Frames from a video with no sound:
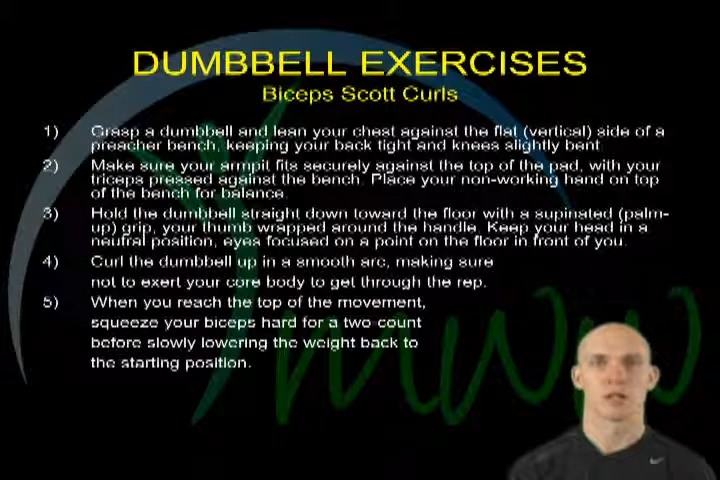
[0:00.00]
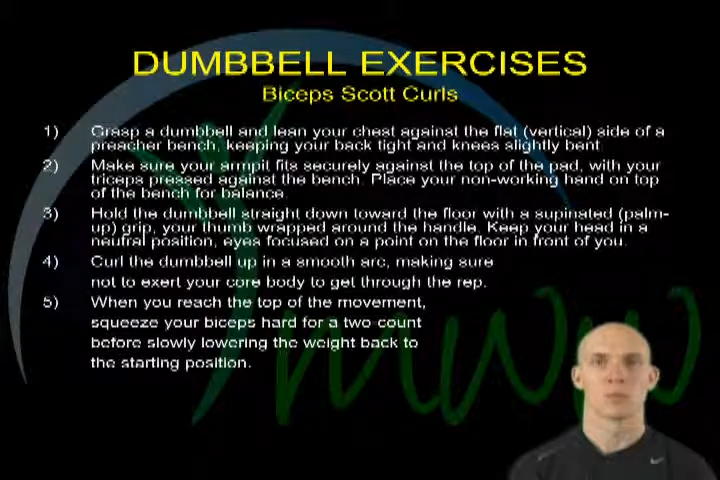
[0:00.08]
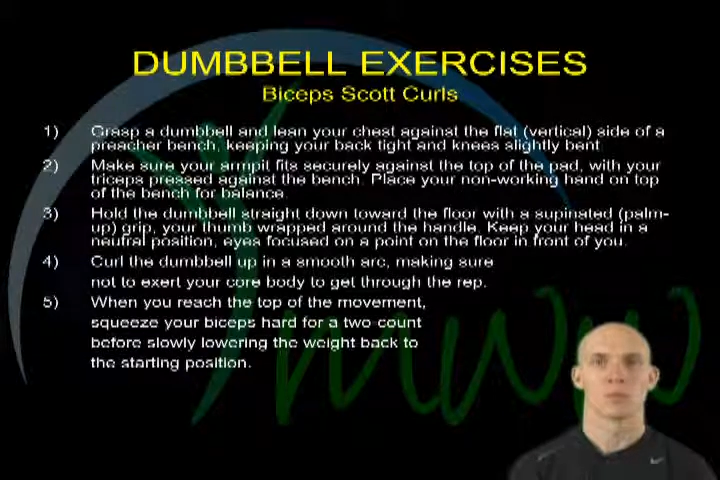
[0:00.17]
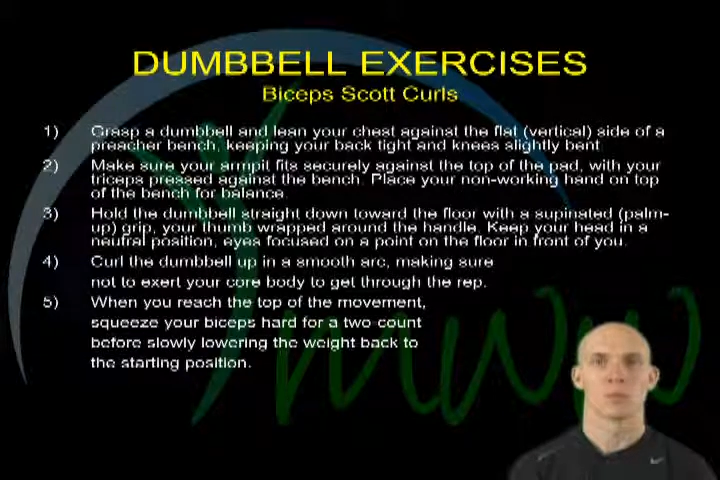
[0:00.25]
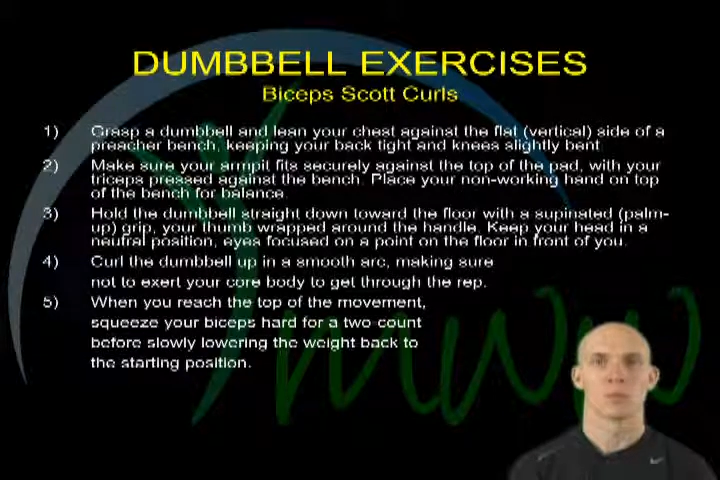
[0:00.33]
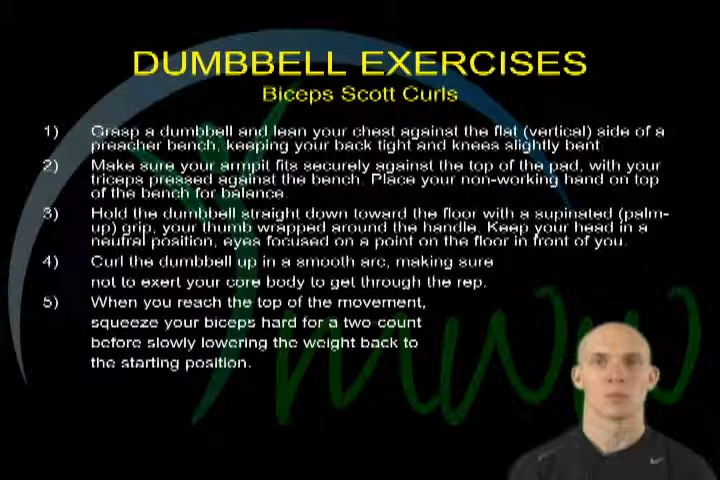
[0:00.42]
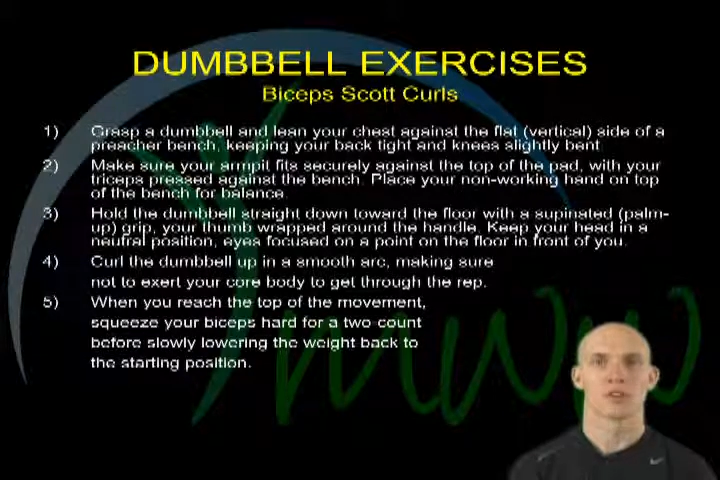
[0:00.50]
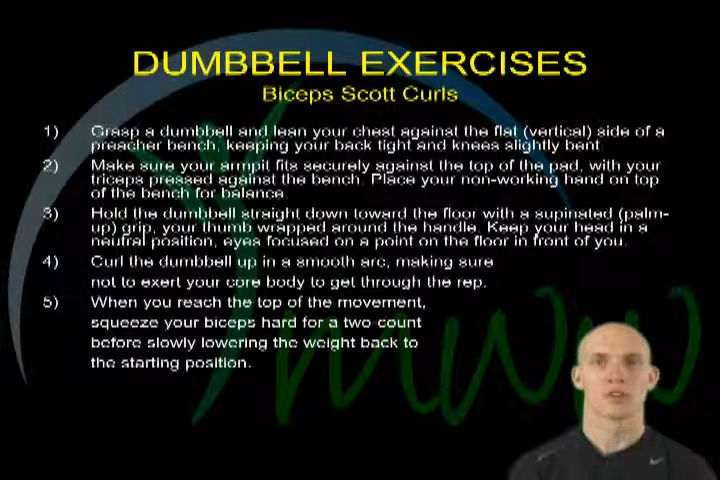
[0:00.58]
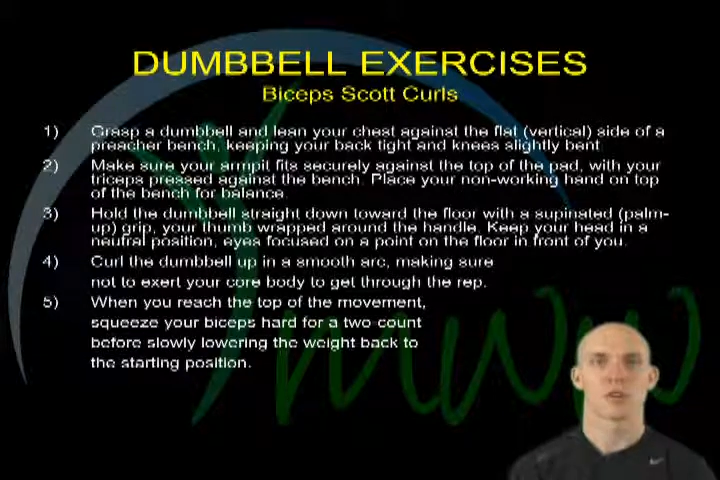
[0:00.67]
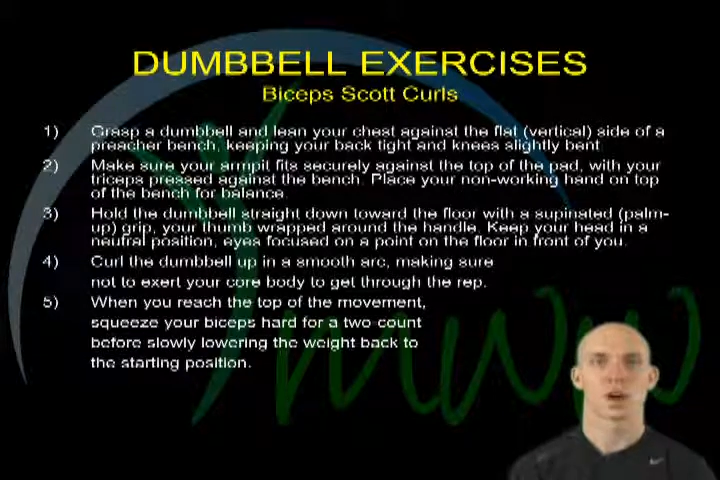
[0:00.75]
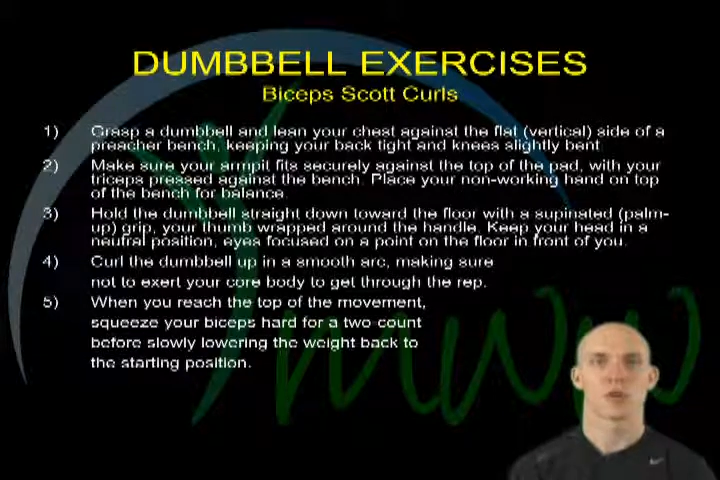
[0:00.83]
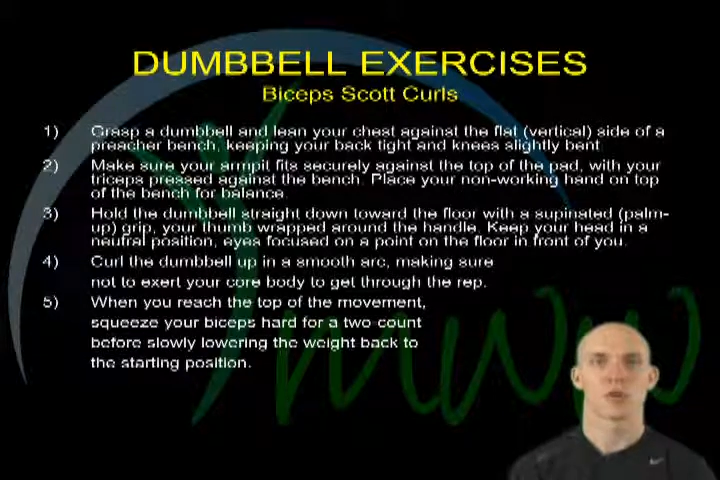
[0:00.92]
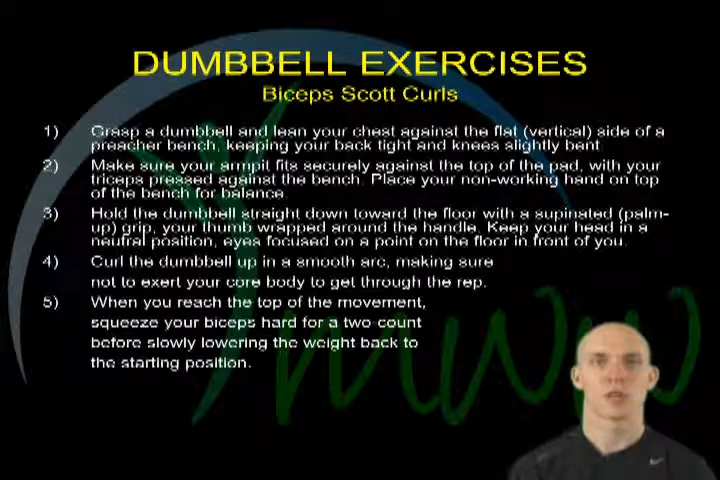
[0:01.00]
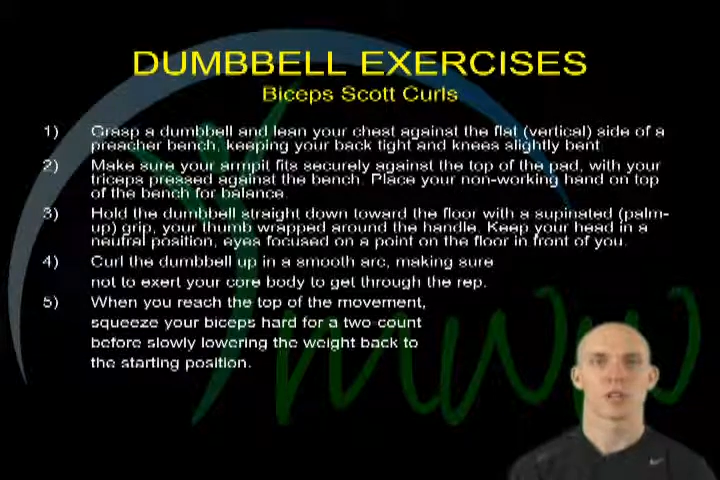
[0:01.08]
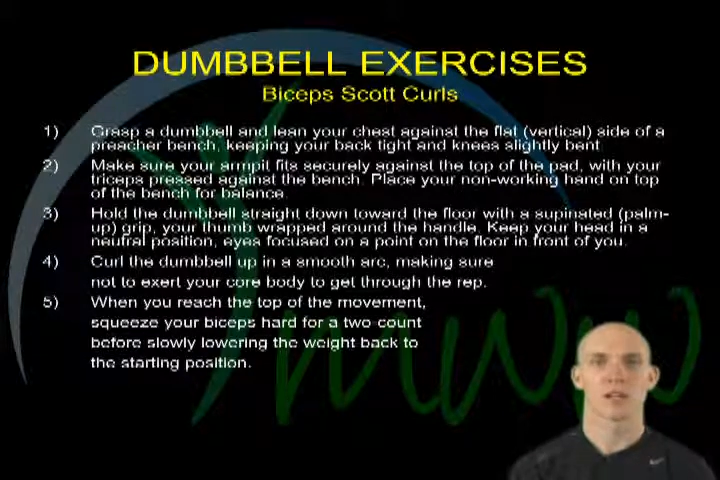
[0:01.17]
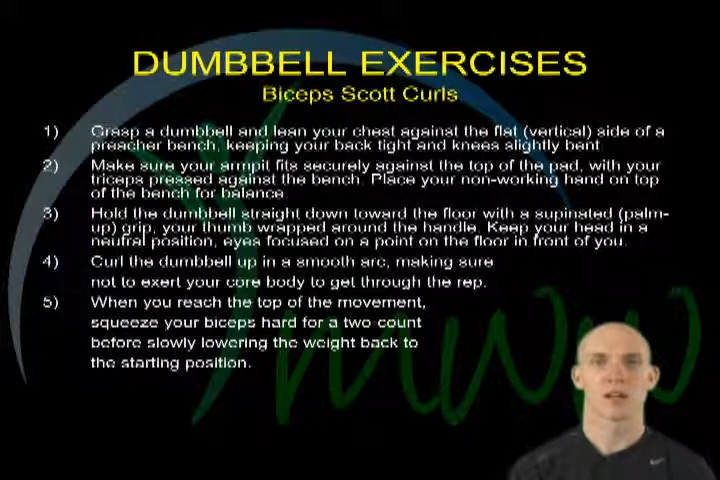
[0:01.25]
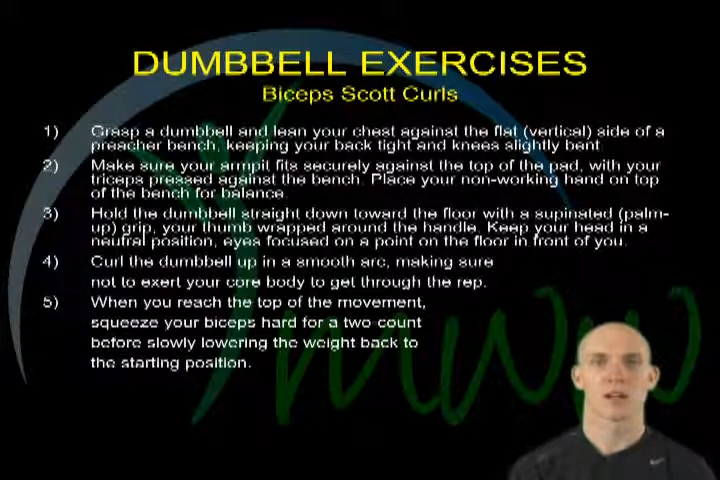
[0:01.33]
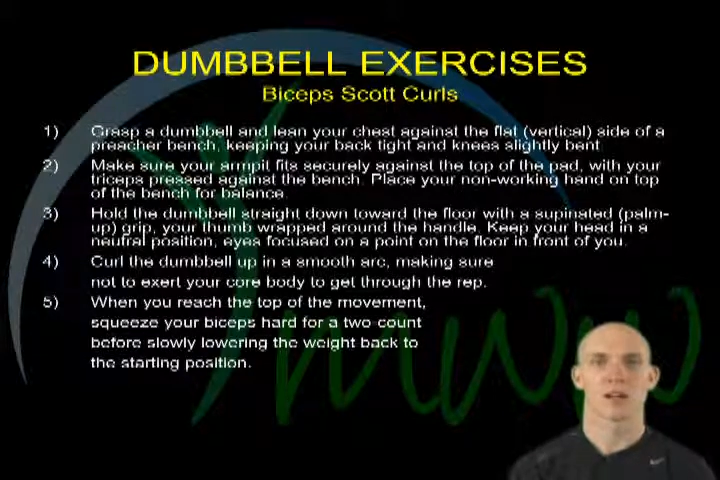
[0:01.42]
place your
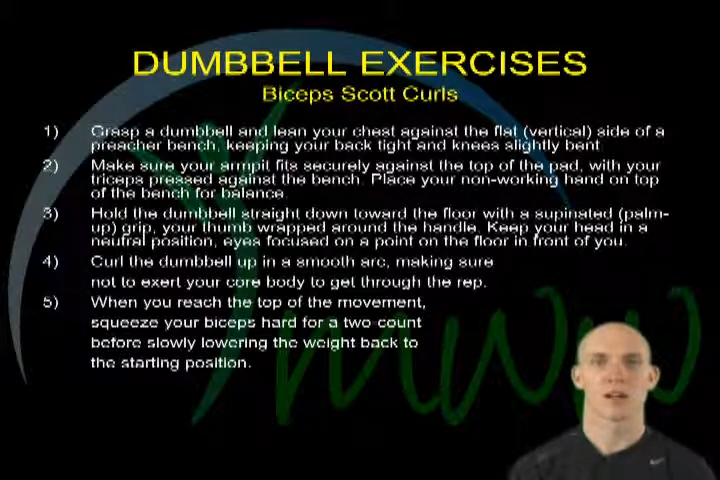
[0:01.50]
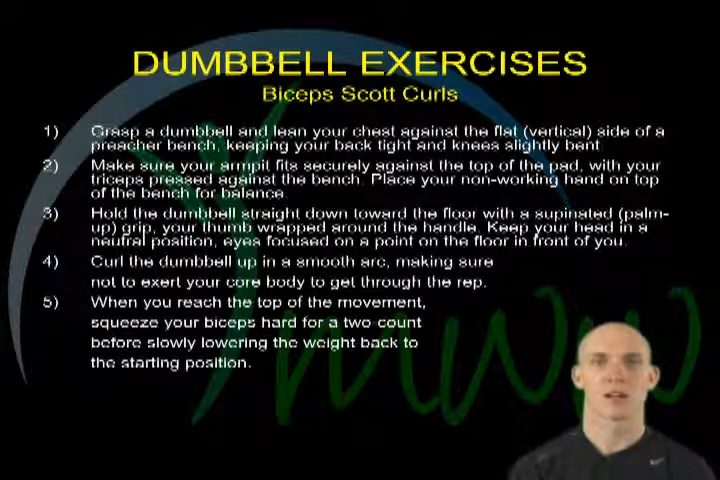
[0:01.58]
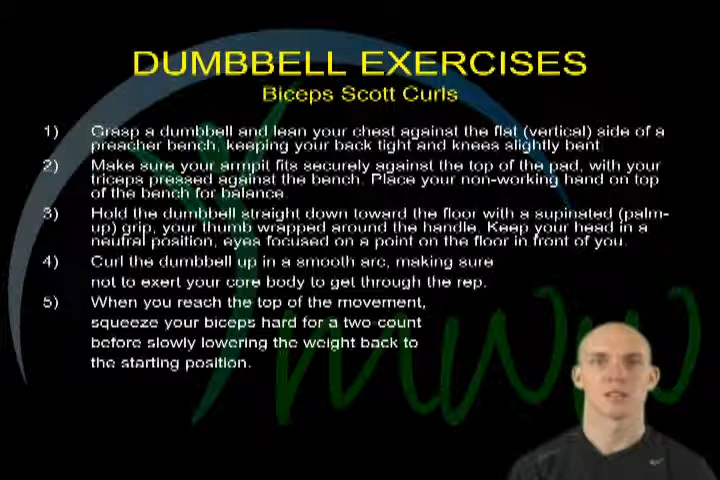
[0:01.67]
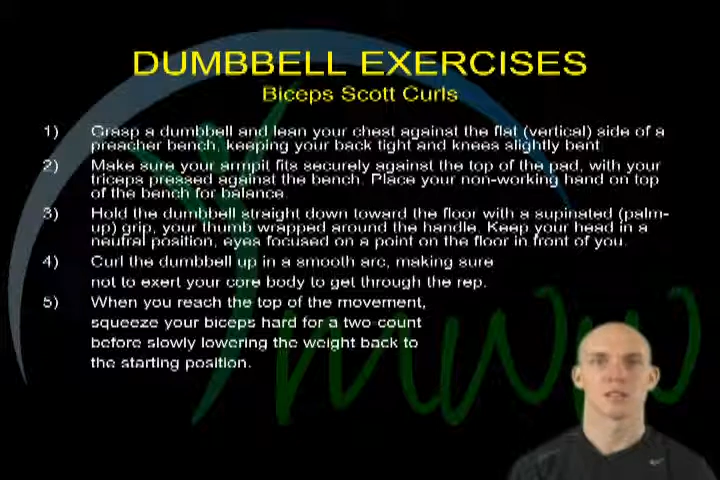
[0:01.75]
non-working hand on